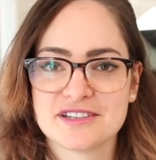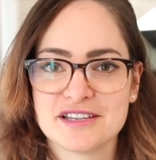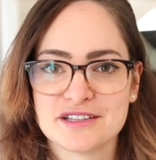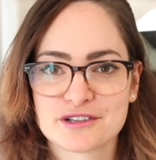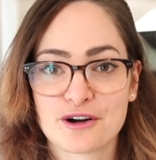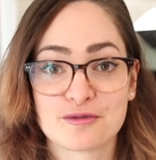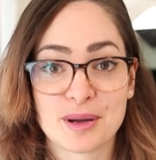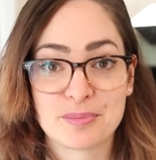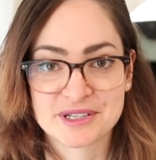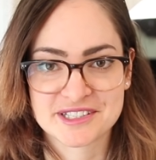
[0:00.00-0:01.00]
scenes of
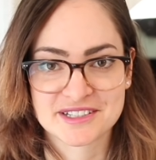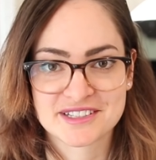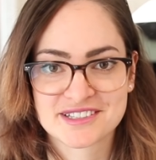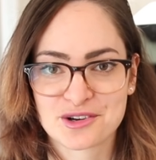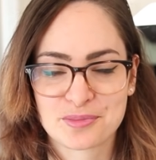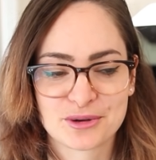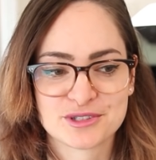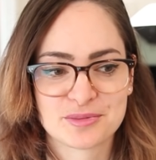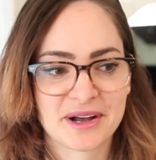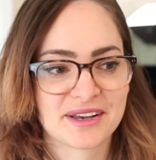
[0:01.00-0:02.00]
my business, so
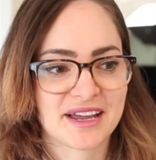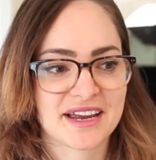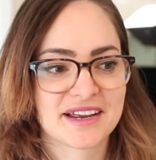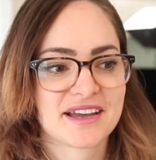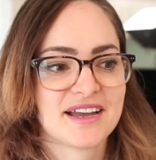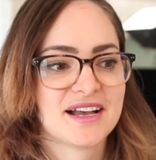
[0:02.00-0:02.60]
posts about like